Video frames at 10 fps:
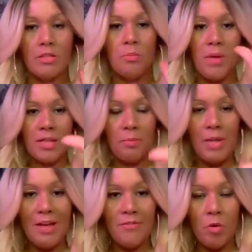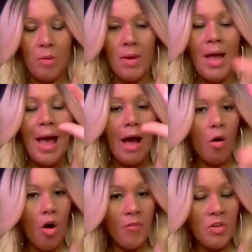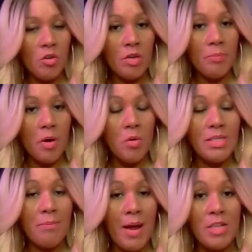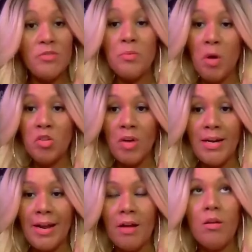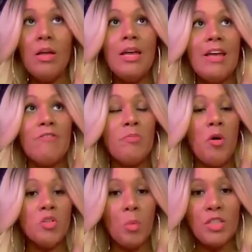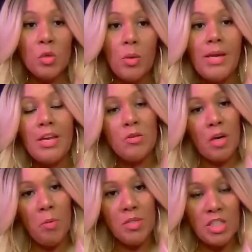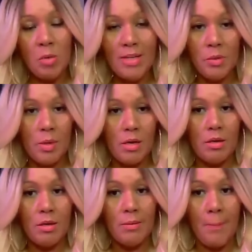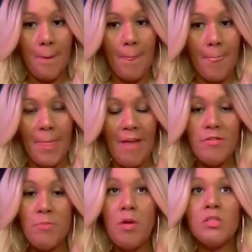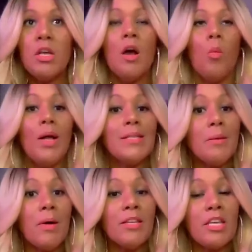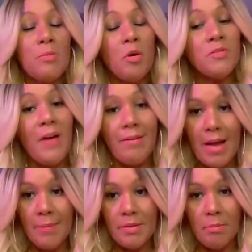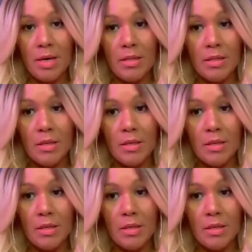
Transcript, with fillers: So pick the platform, how often you're going to post. And mind you, if you post right now, if you post once a week, can you start posting twice a week? And if you post once a month, can you post 5 times a month?